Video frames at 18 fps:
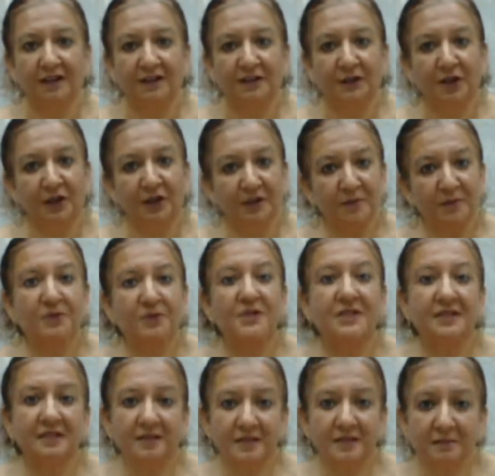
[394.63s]
your immune
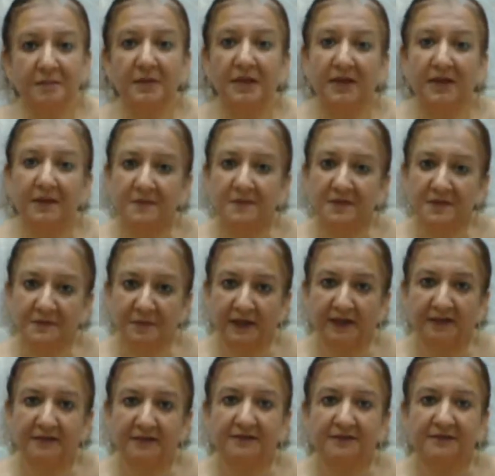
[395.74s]
system becomes
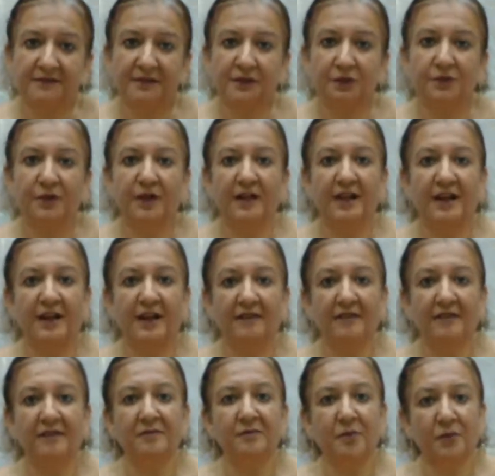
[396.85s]
better. You are
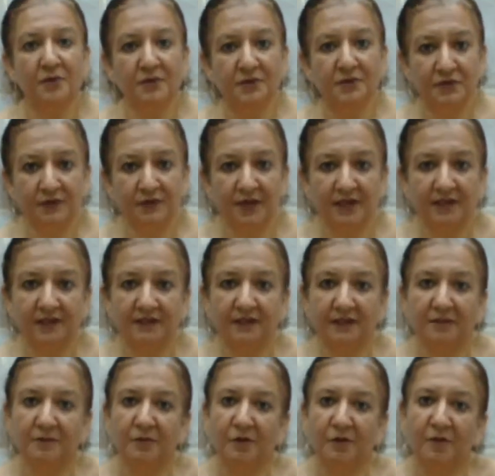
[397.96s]
having more strength
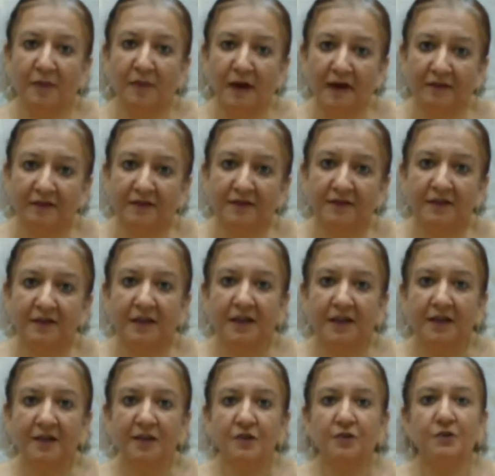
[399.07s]
and more power
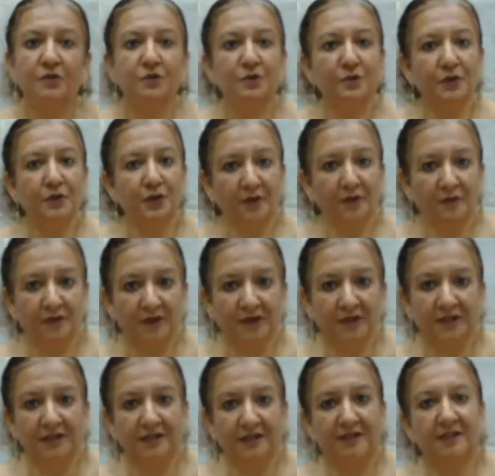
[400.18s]
to do your
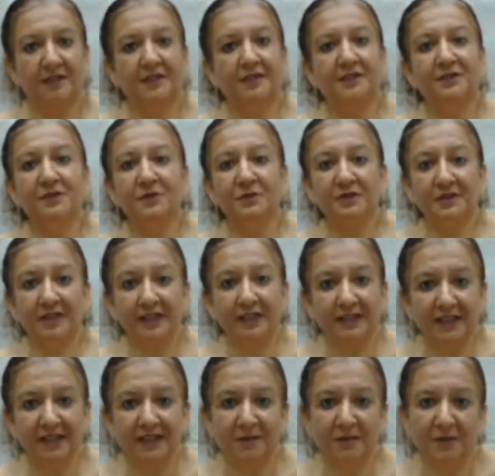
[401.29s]
work, to
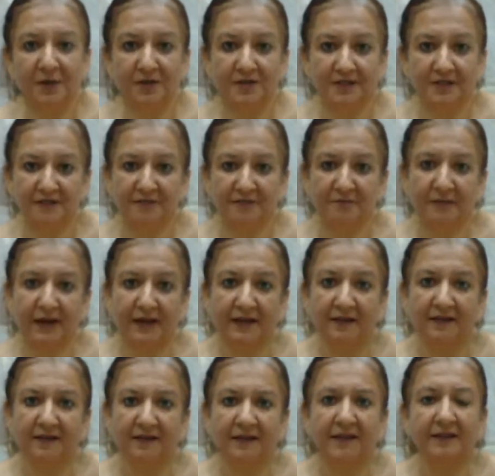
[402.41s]
think in a positive
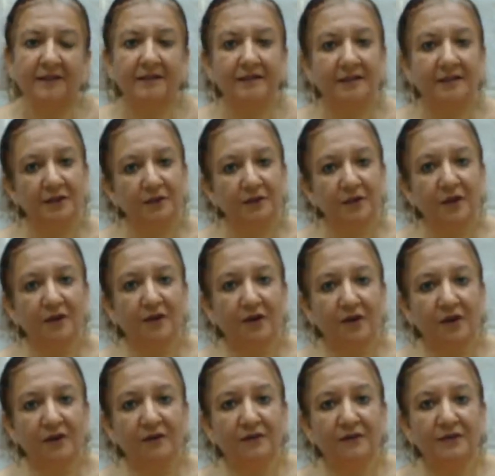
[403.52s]
manner, and you are
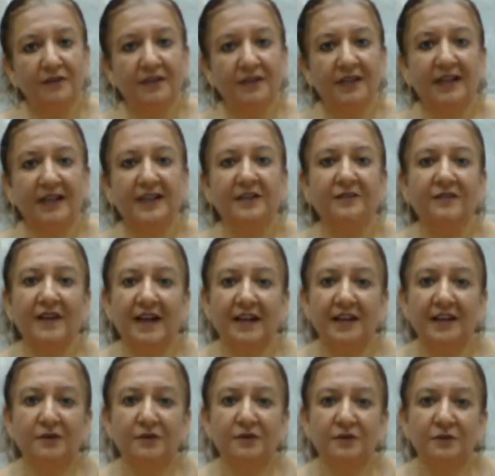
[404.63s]
of great
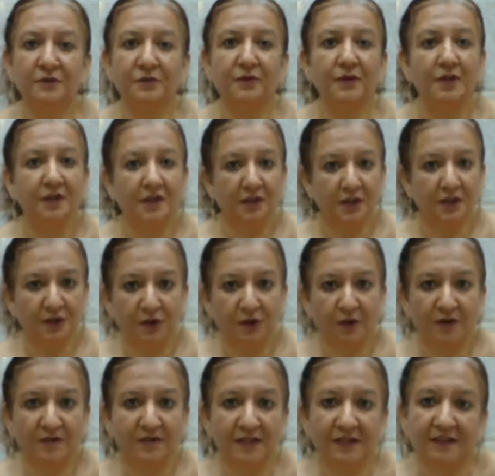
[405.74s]
value to
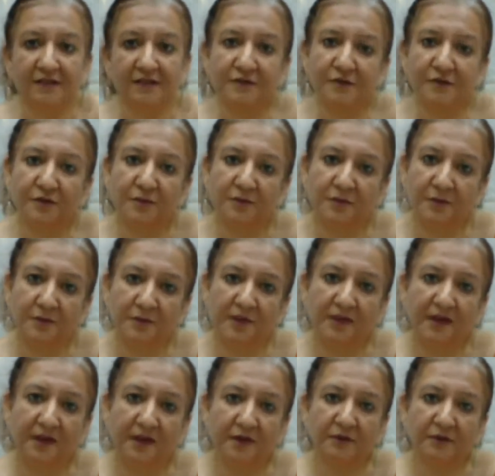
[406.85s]
yourself, to the people
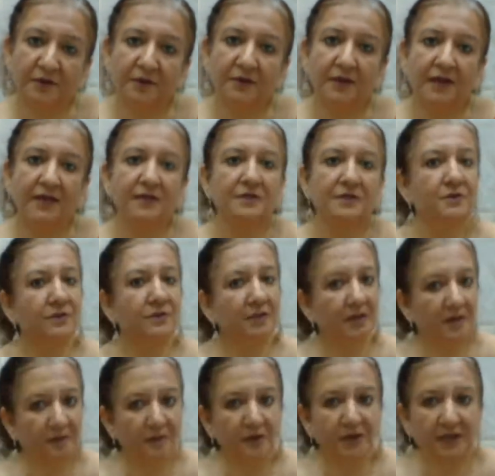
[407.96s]
around you, and to the
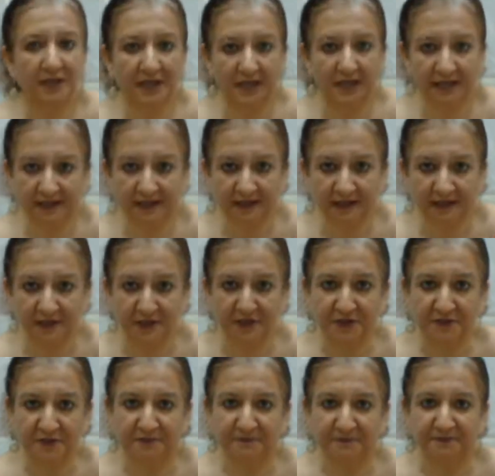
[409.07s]
community at large.